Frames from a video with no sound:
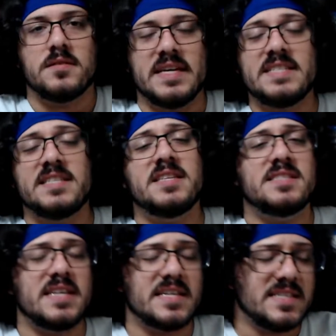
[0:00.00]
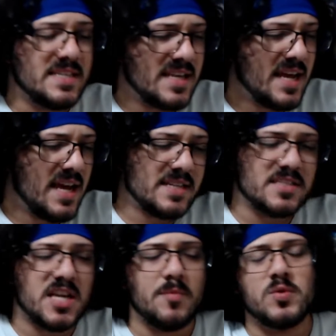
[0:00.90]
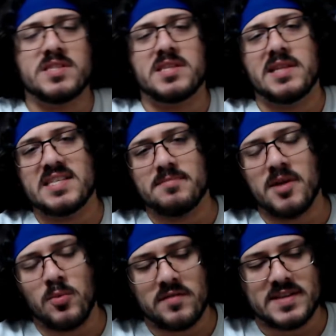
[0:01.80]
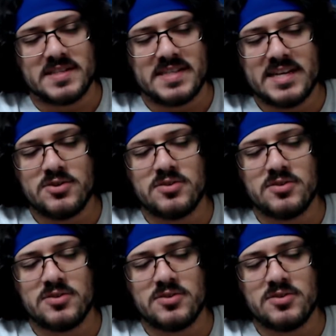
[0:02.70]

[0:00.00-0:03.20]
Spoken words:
Into the 60s, and Sammo was selected by one of his teachers to